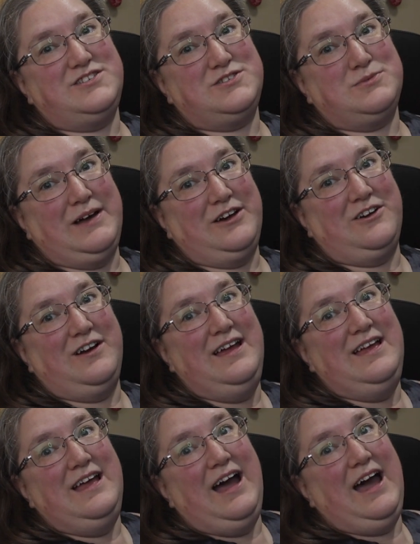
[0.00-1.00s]
sweater
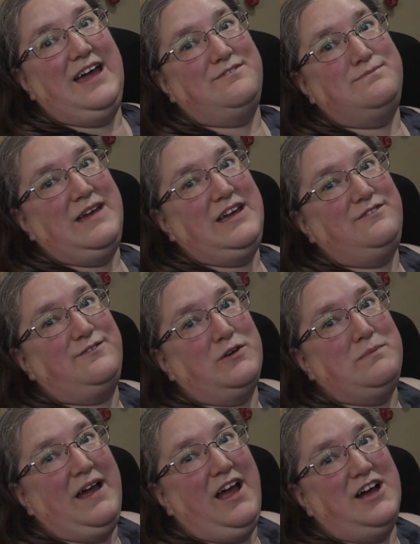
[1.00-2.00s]
I have made for
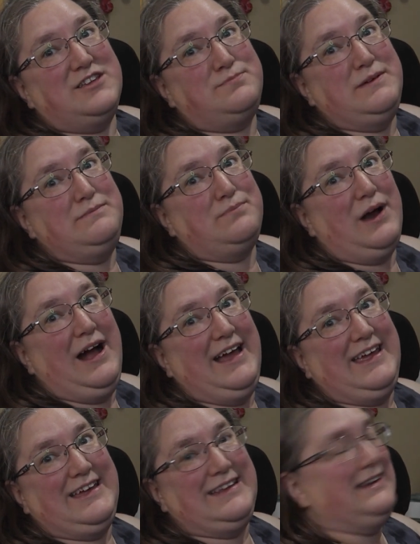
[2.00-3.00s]
my husband
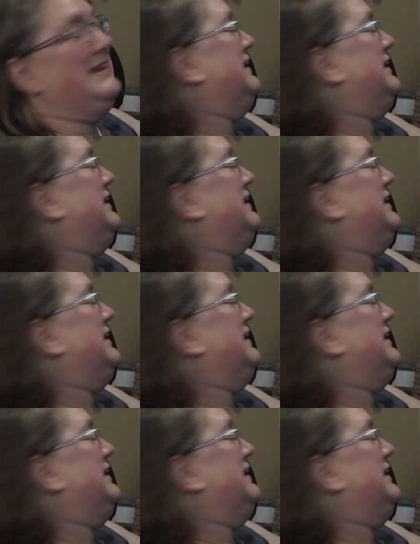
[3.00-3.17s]
Brian.